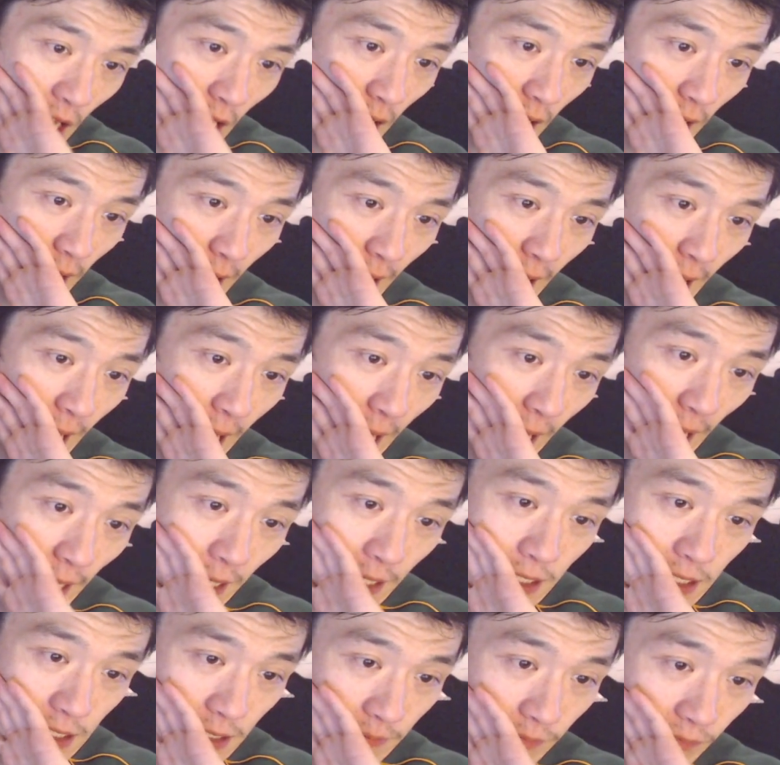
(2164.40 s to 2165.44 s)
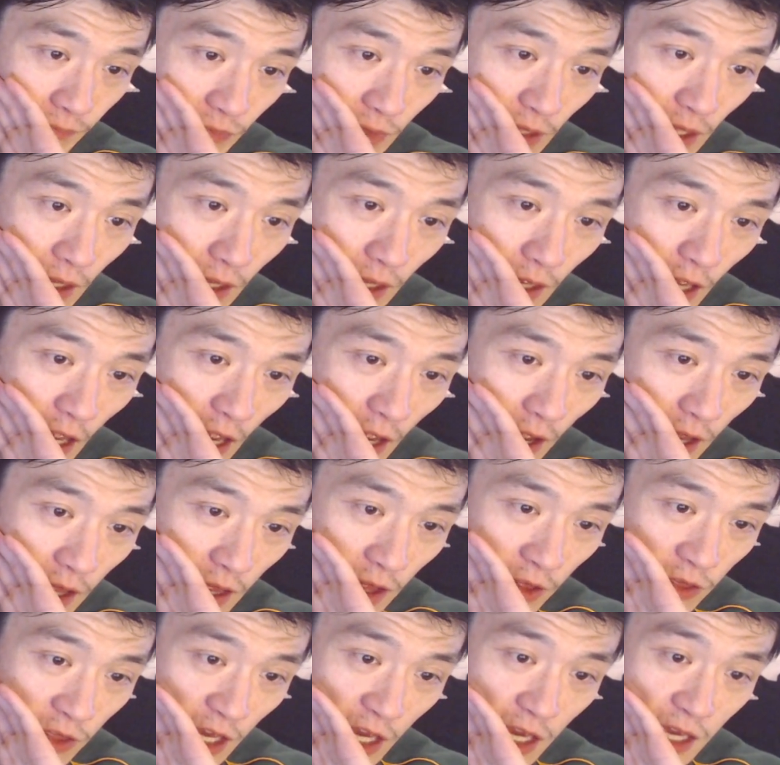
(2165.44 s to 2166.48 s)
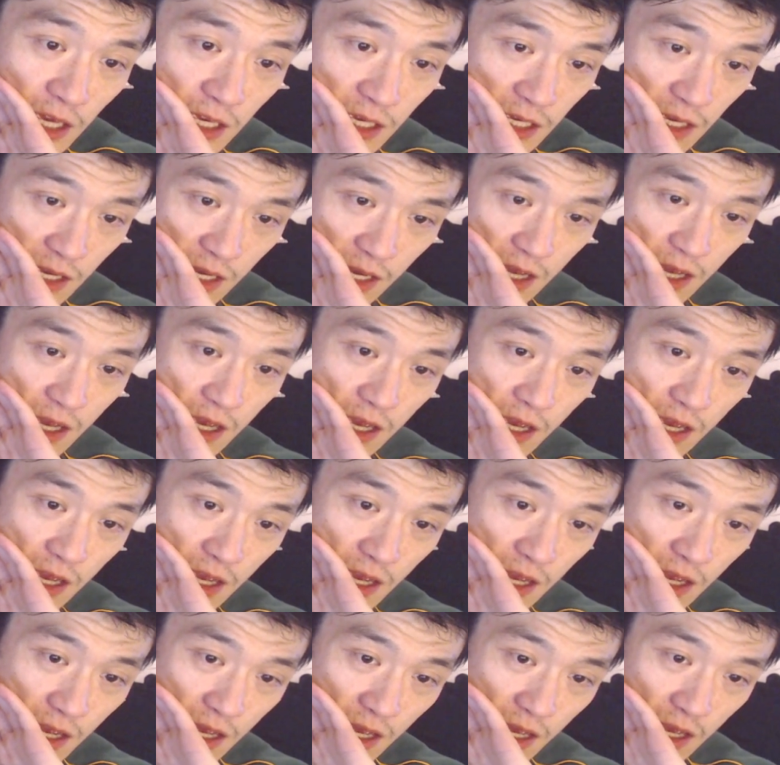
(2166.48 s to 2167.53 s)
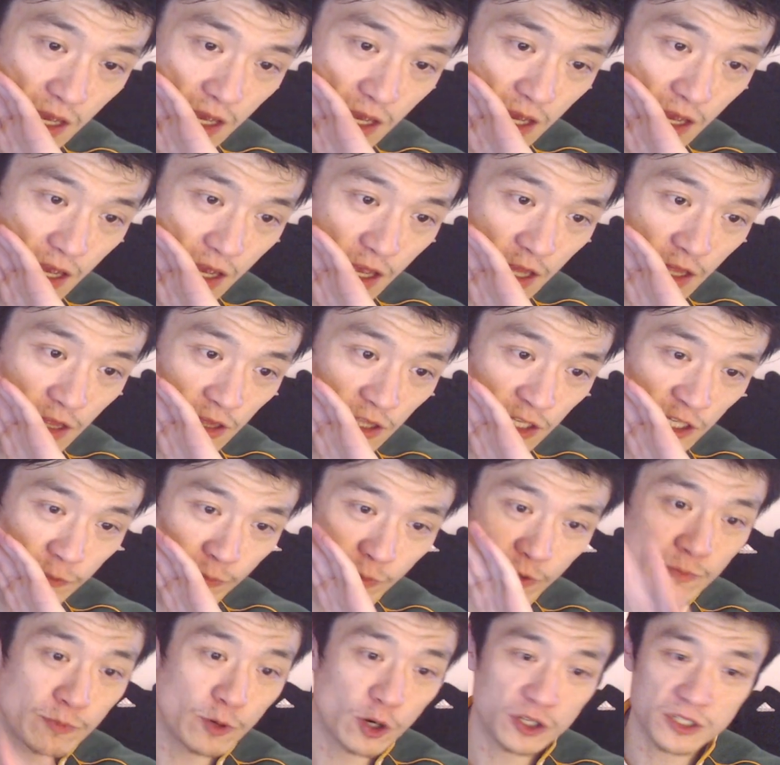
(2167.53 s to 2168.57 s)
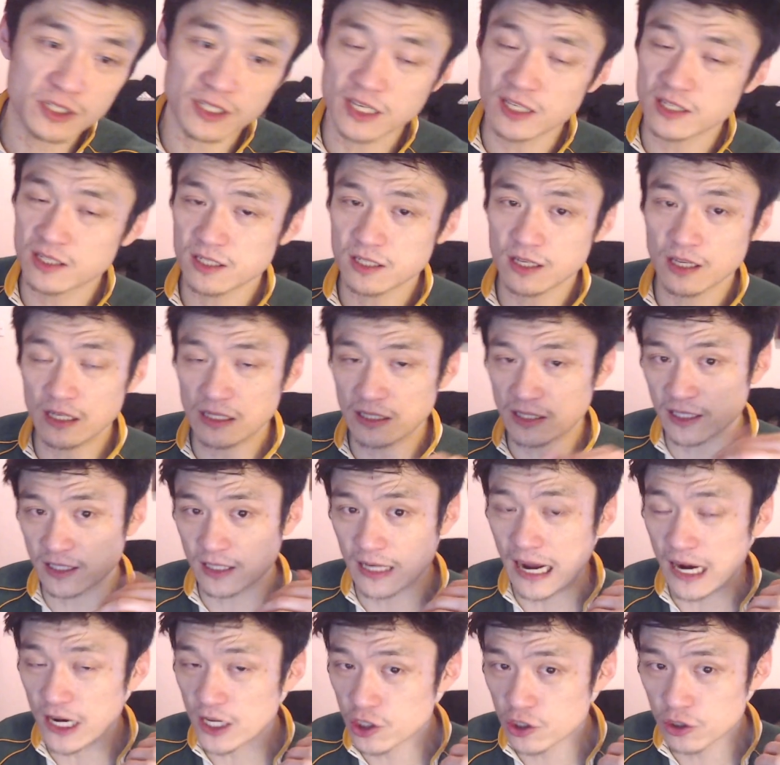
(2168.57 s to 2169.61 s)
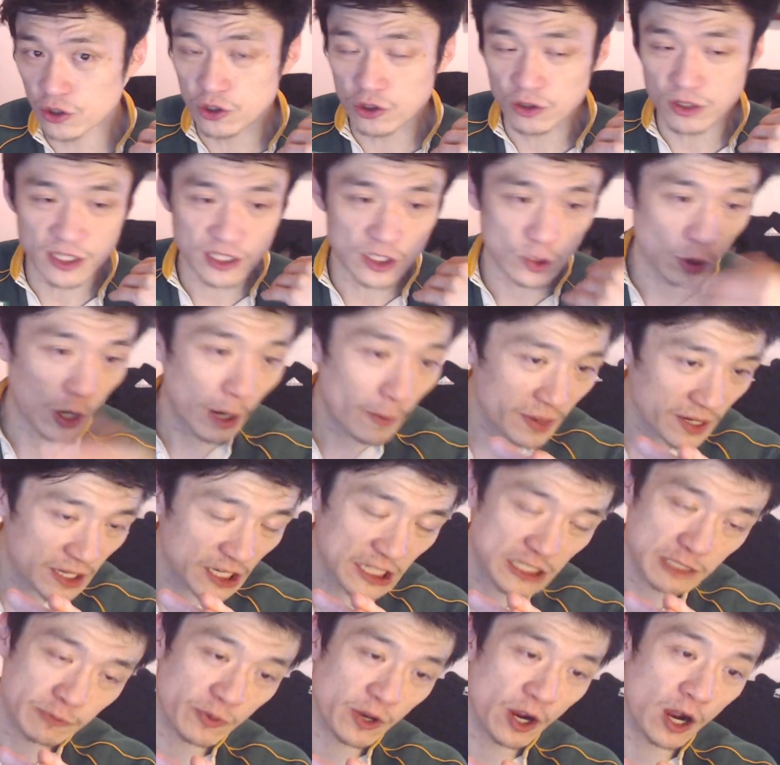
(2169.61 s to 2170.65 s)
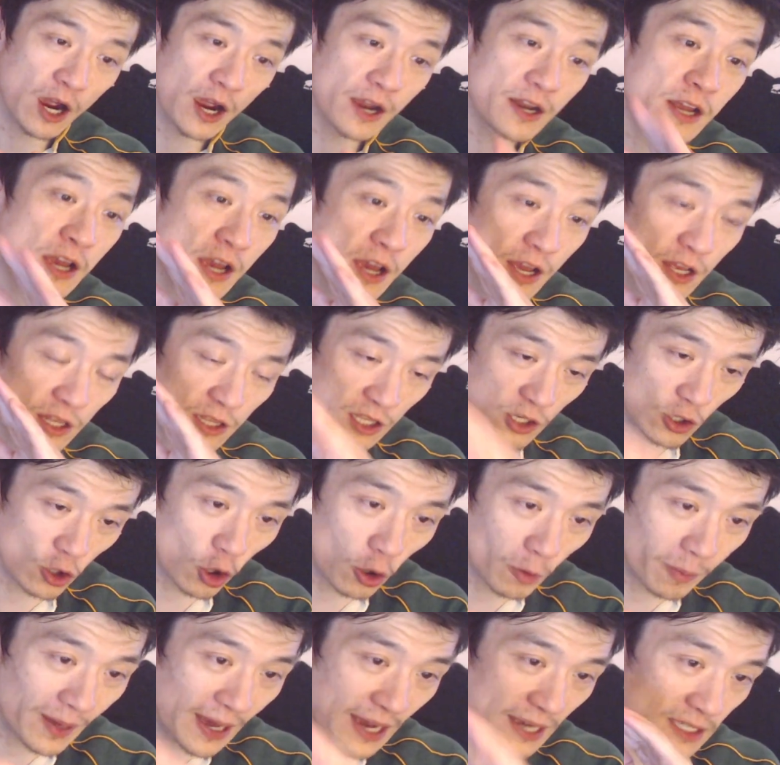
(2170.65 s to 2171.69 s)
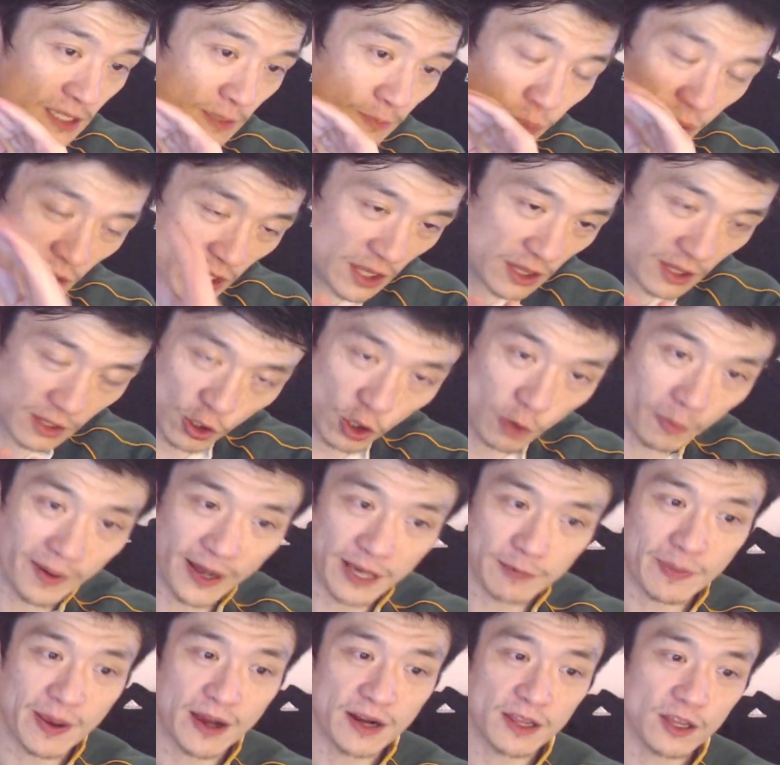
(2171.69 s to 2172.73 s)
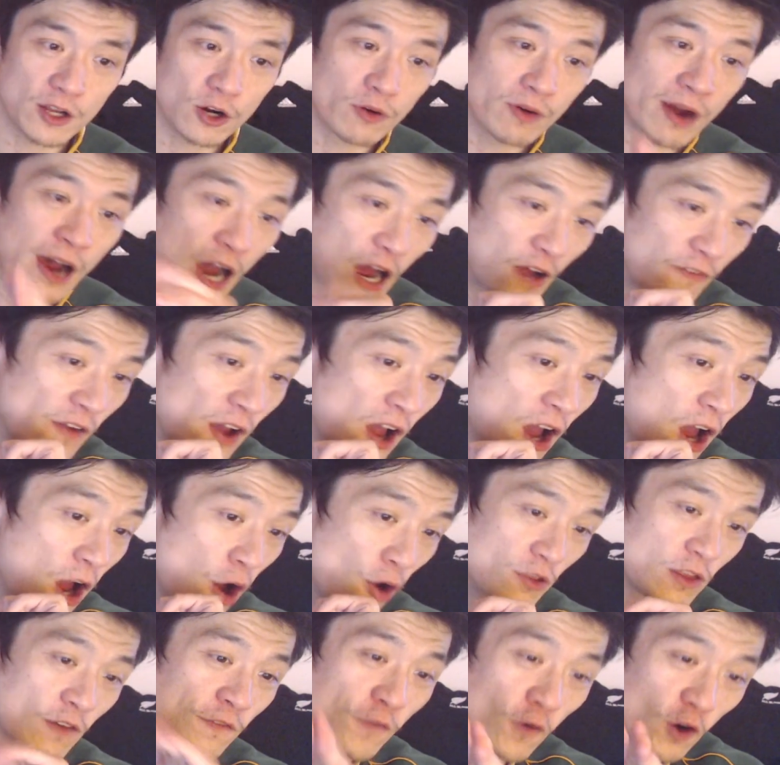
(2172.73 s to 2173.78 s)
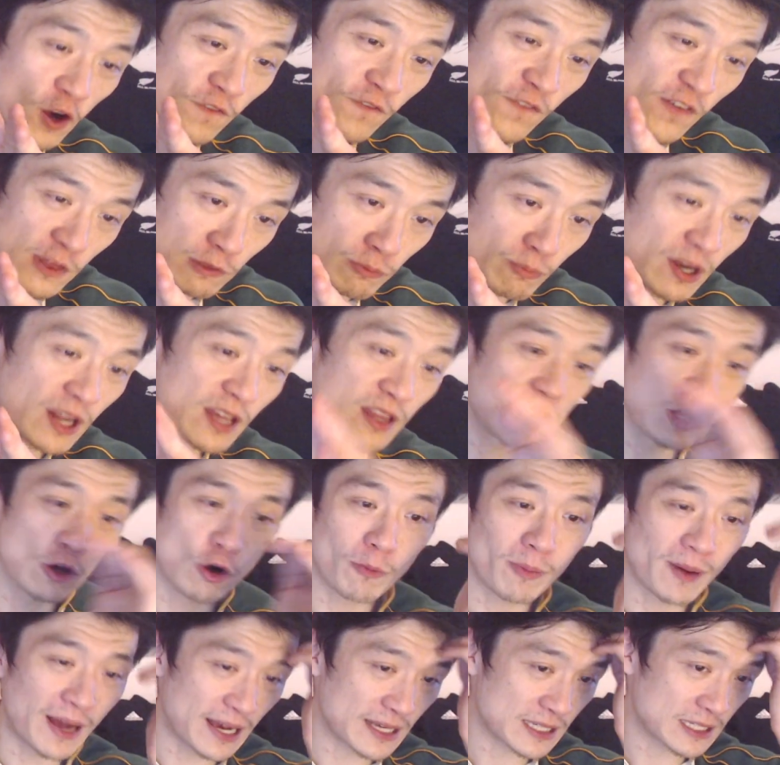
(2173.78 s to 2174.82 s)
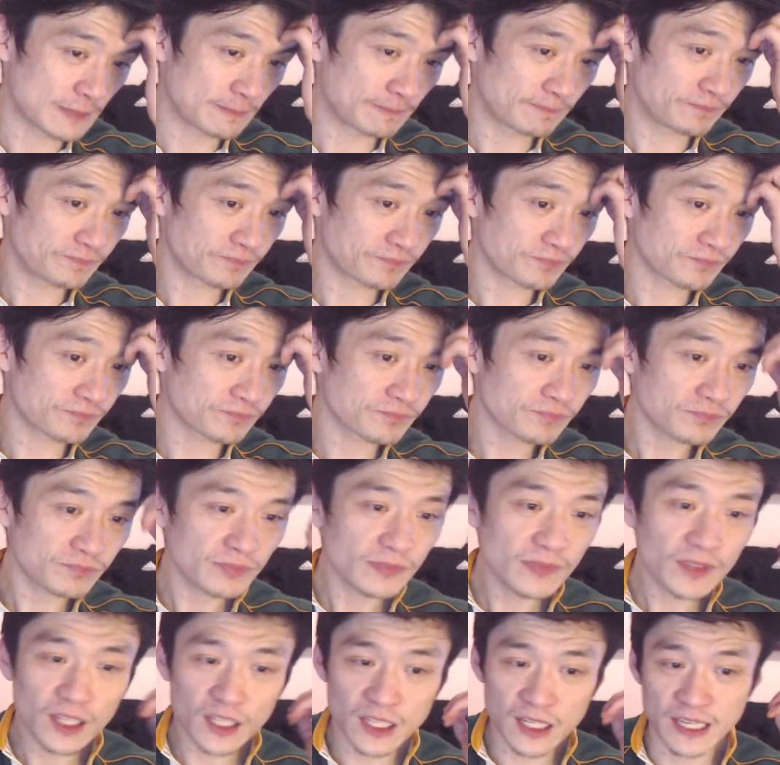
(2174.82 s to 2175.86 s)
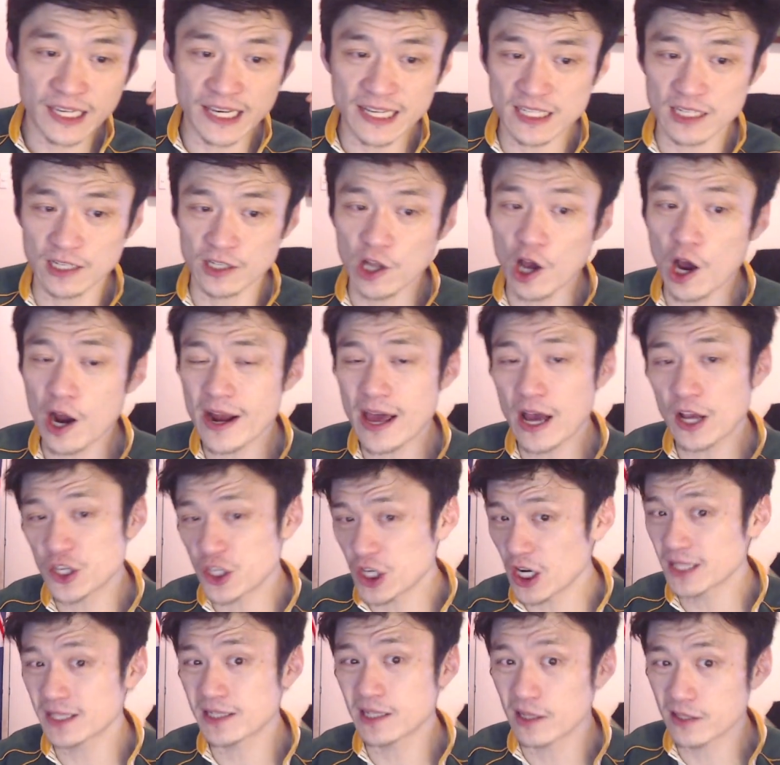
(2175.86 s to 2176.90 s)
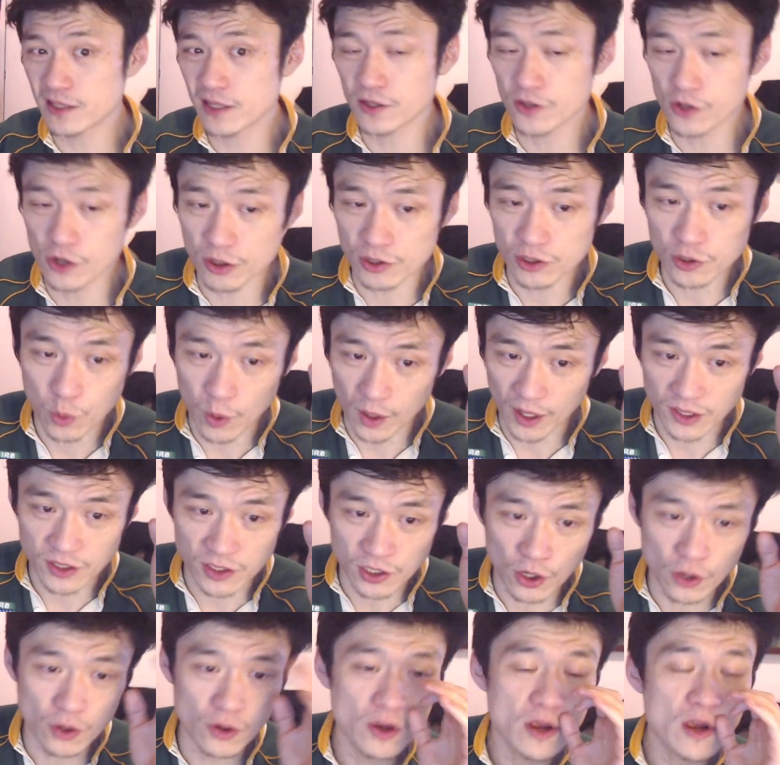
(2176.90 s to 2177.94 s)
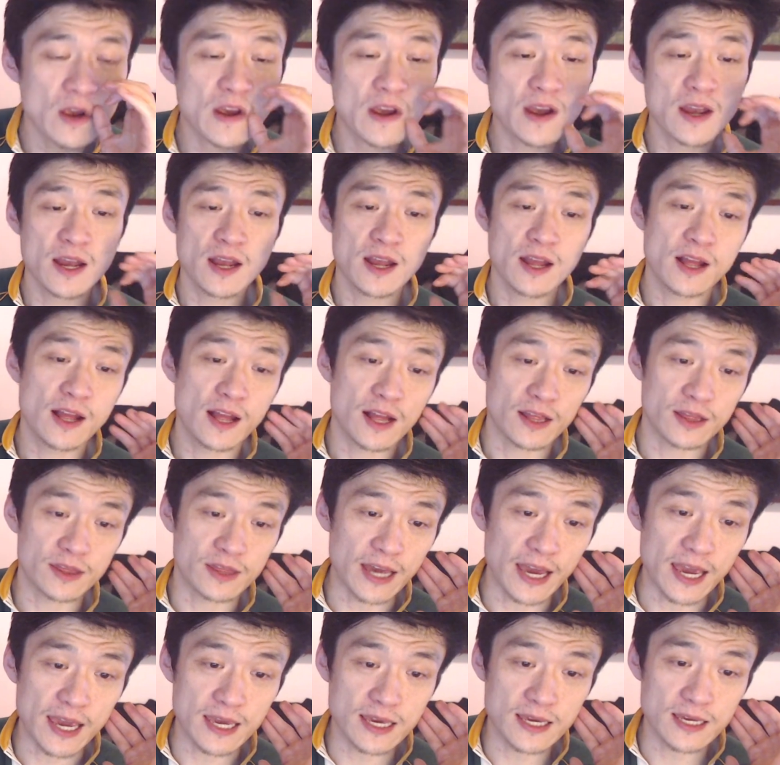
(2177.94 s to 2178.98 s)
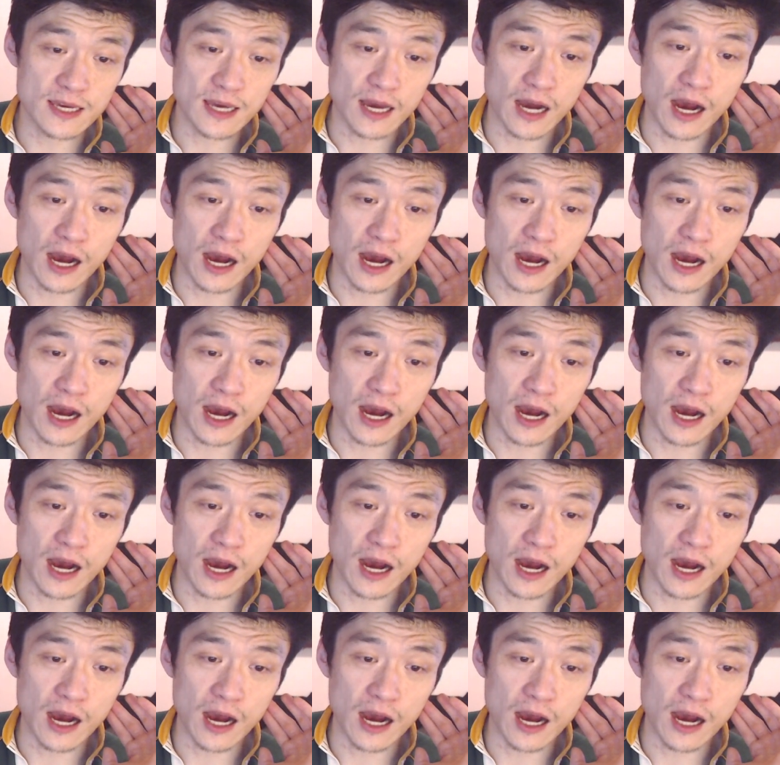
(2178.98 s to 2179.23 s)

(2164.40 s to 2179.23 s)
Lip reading: and the Springboks is starting to do these grubber kicks behind the All Blacks, putting the All Blacks down in their own half. On the 45th minute, the All Blacks gets a line out just outside their own 22. They